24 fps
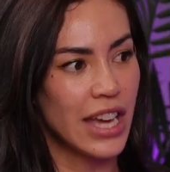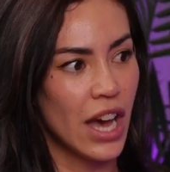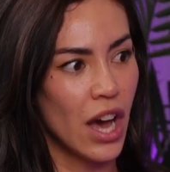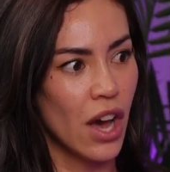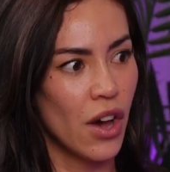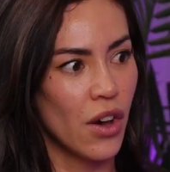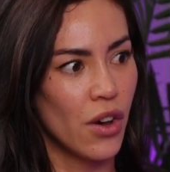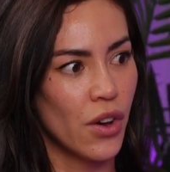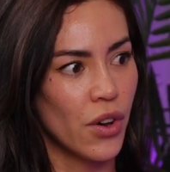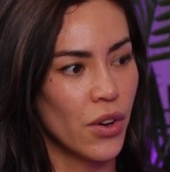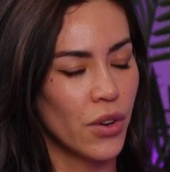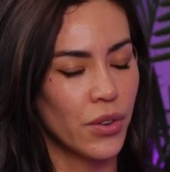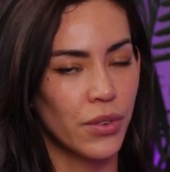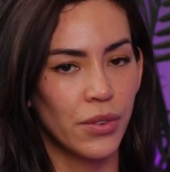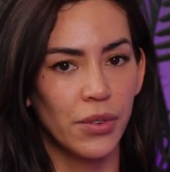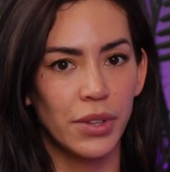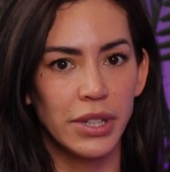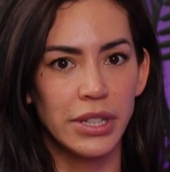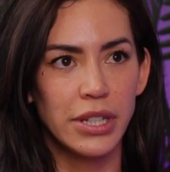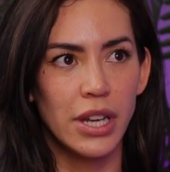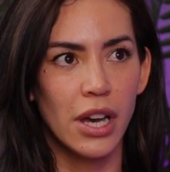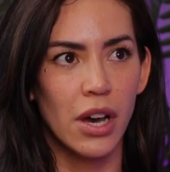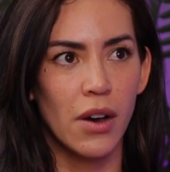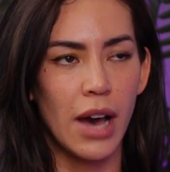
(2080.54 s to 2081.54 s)
No,
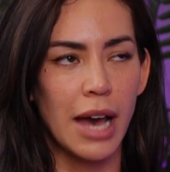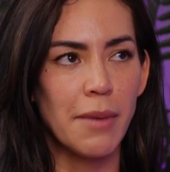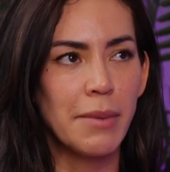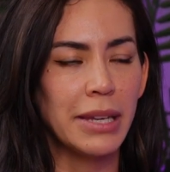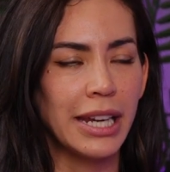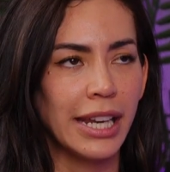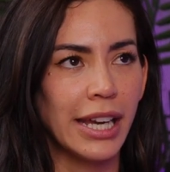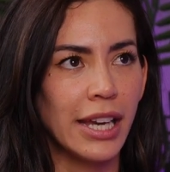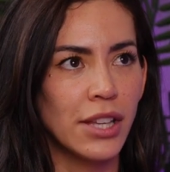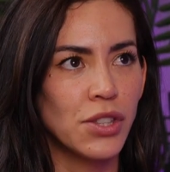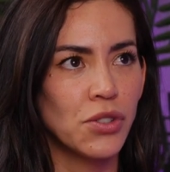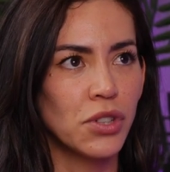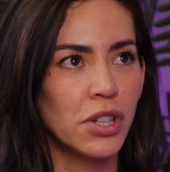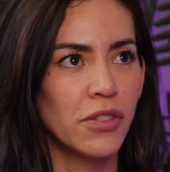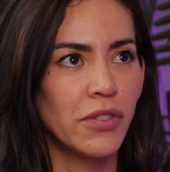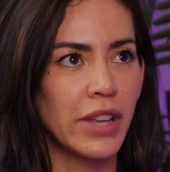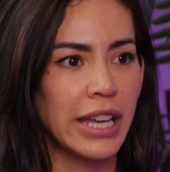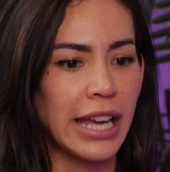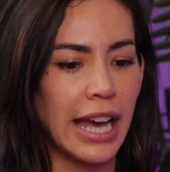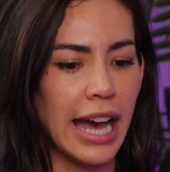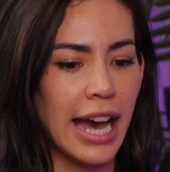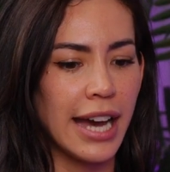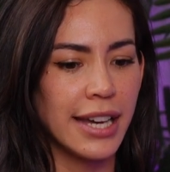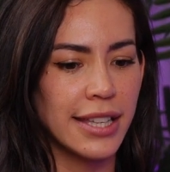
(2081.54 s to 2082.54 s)
no. I mean, I had sort of
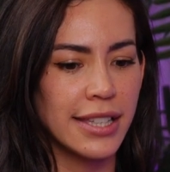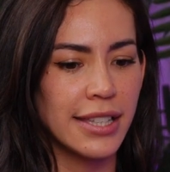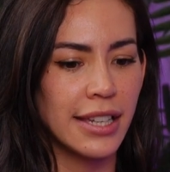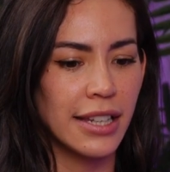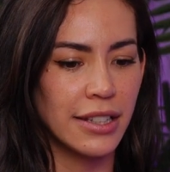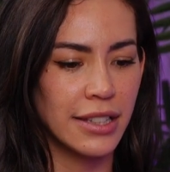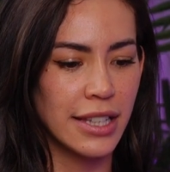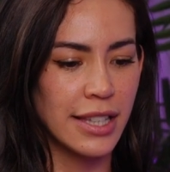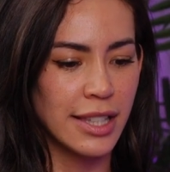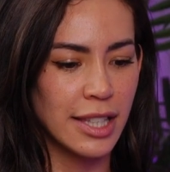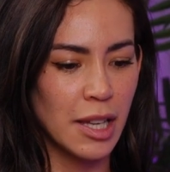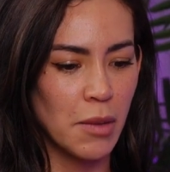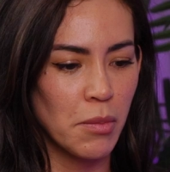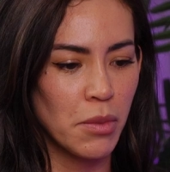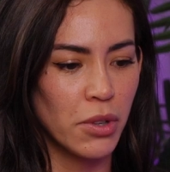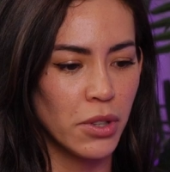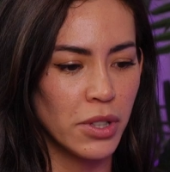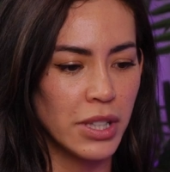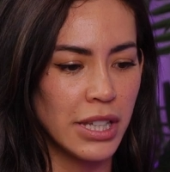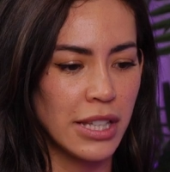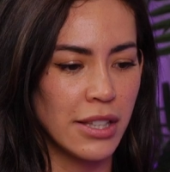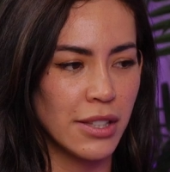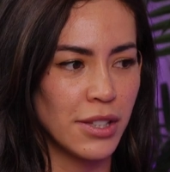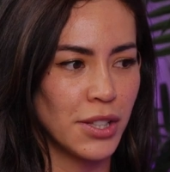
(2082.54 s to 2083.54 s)
like accidentally
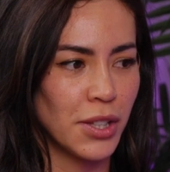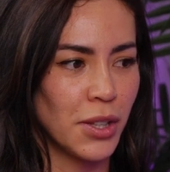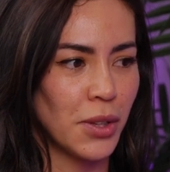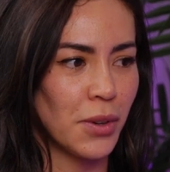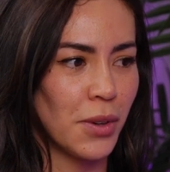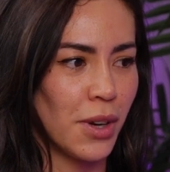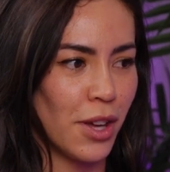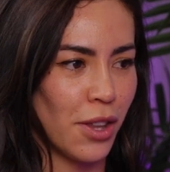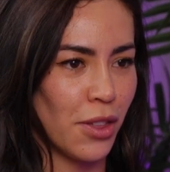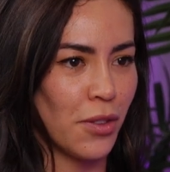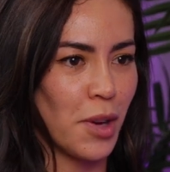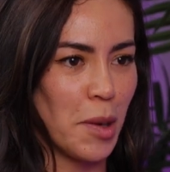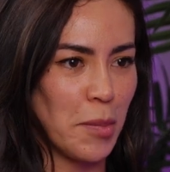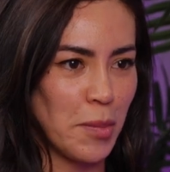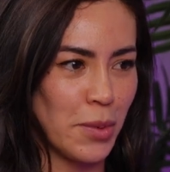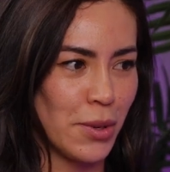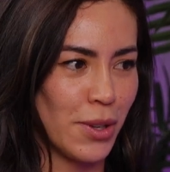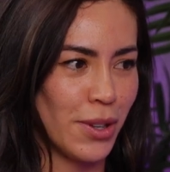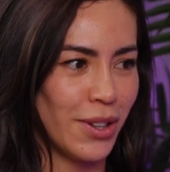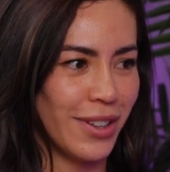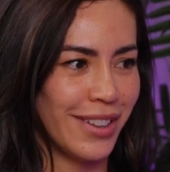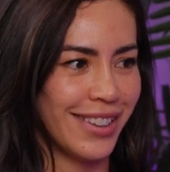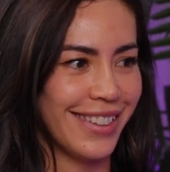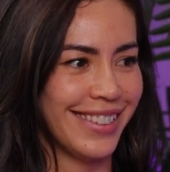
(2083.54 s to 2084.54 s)
stumbled into a
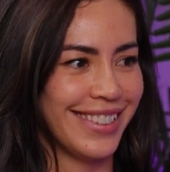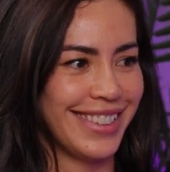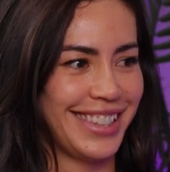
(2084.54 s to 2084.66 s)
throuple.